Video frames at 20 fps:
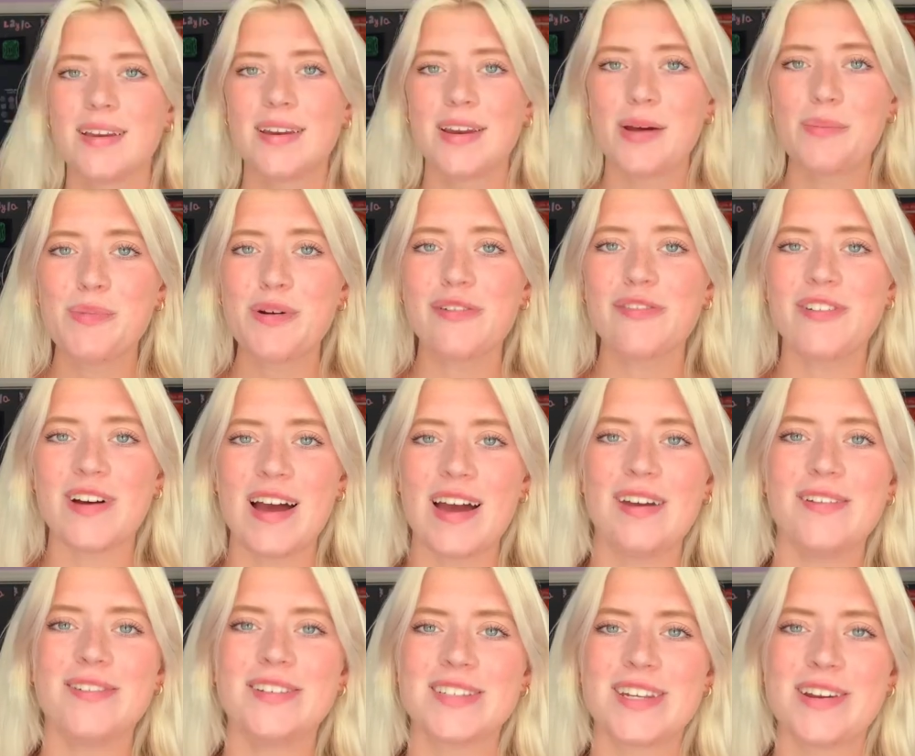Number
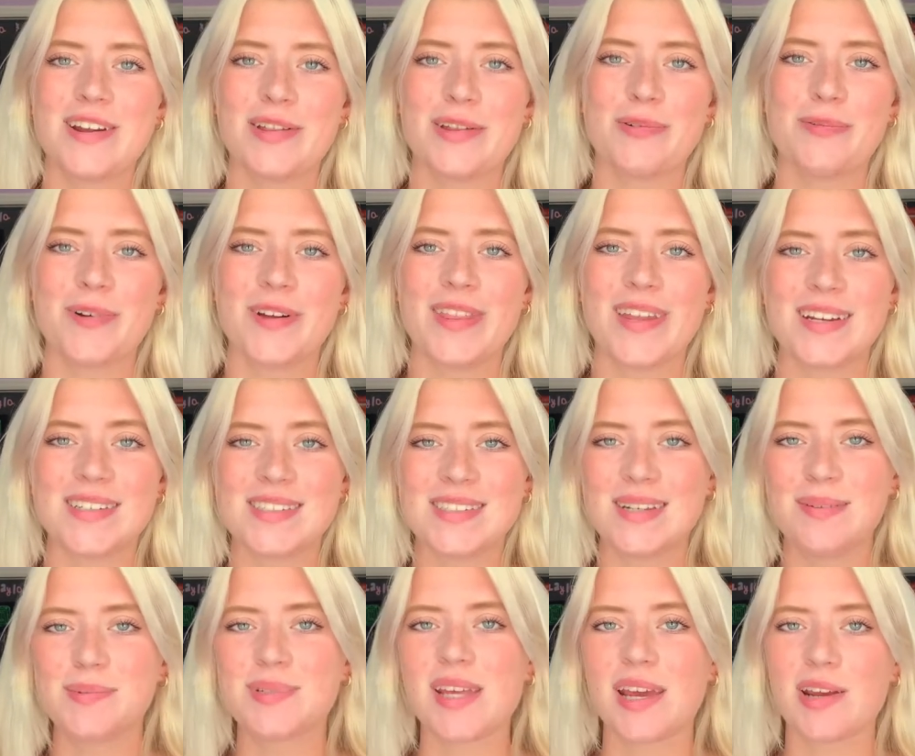5 is another one that
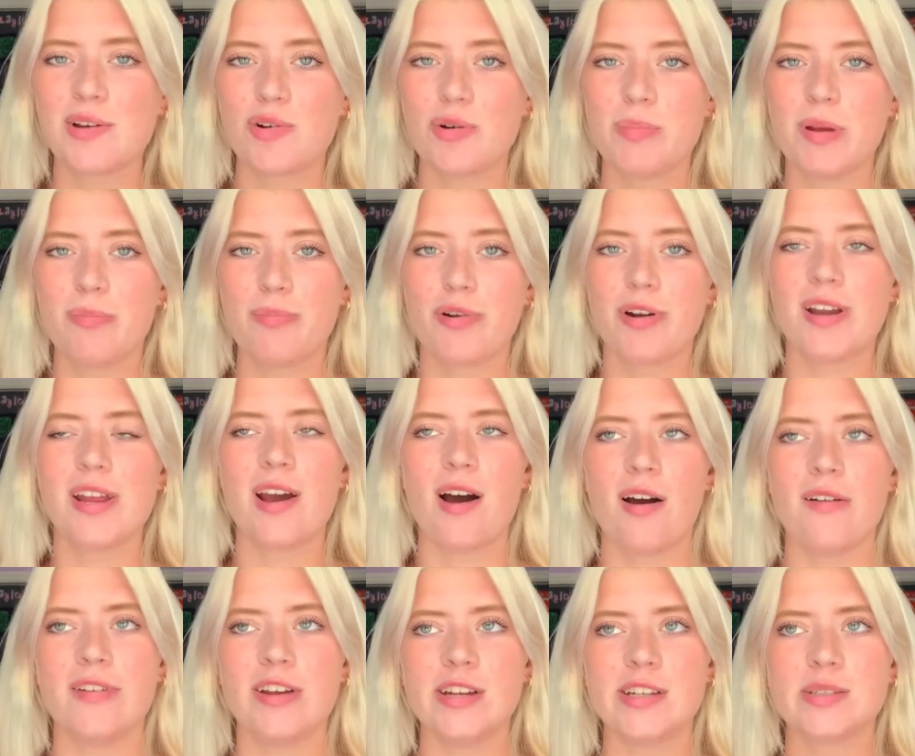seems like it would be pretty
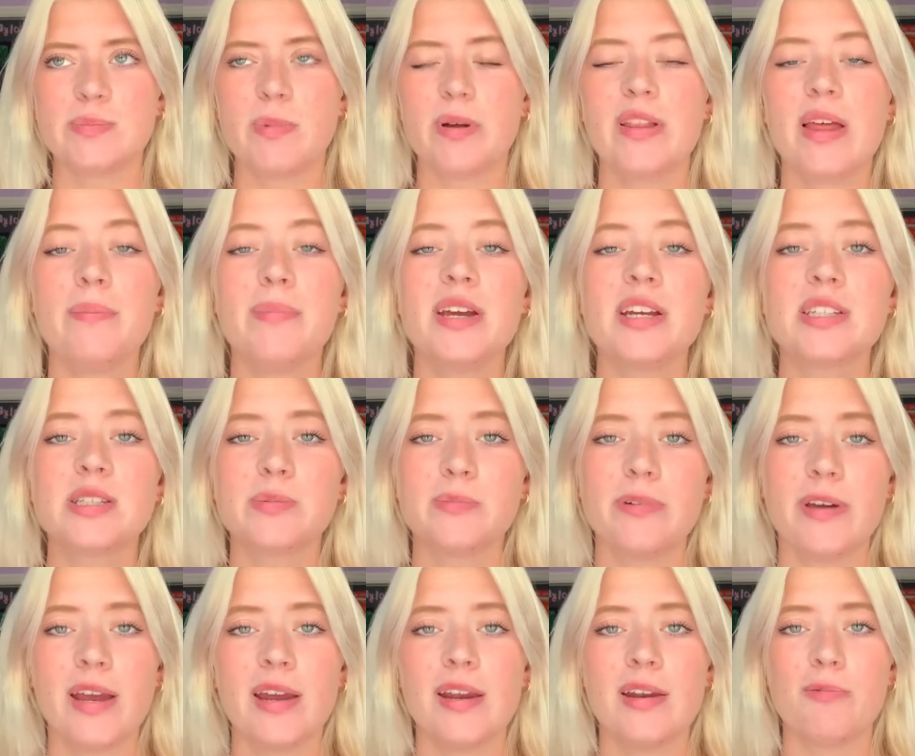obvious, but let me
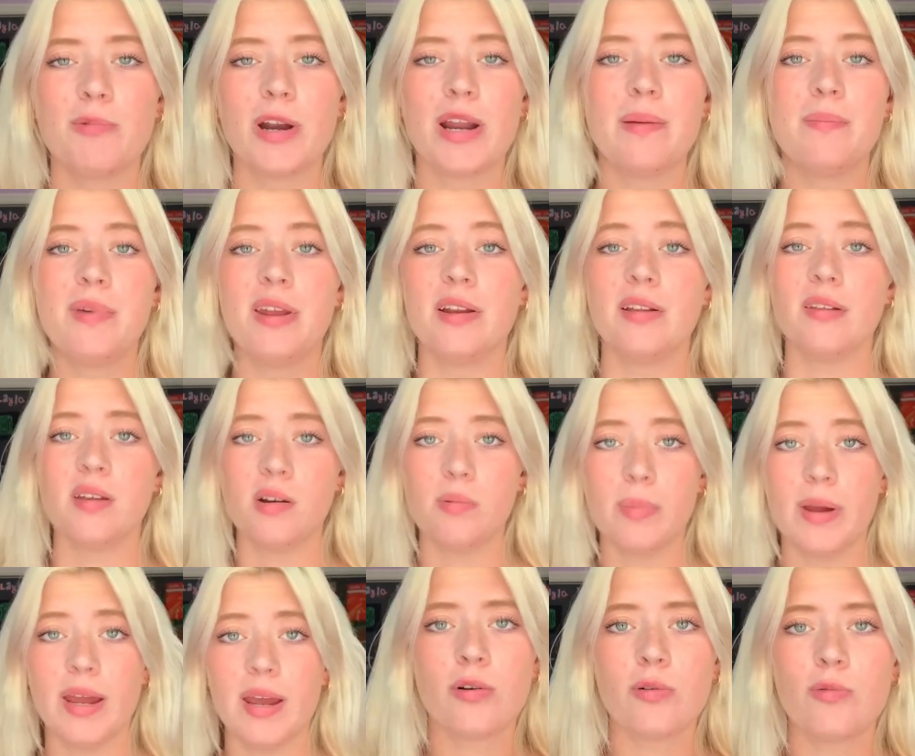explain what I mean a little
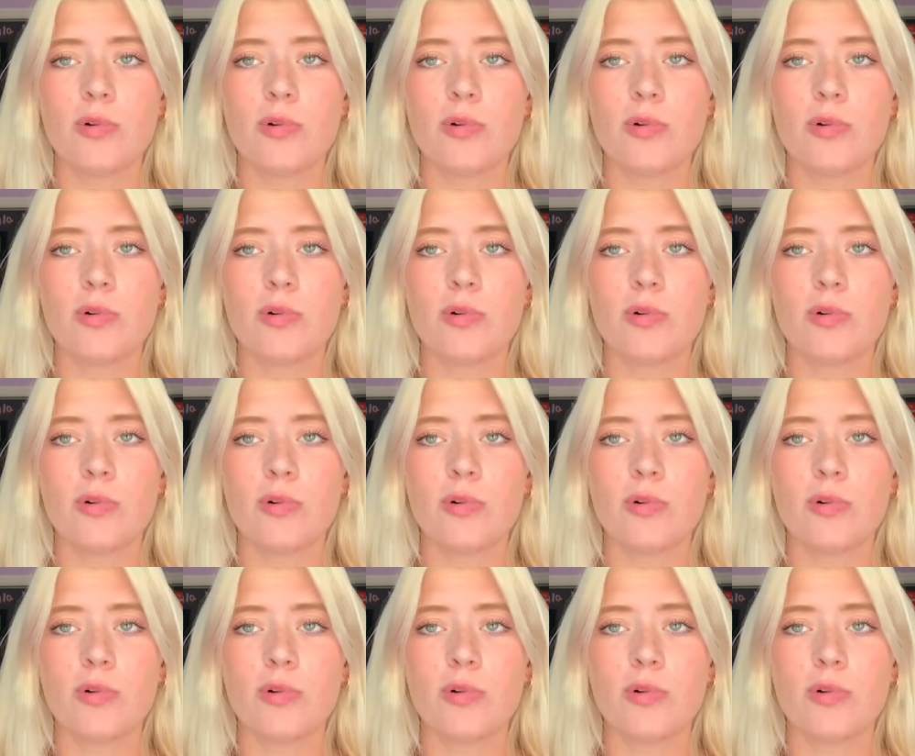bit.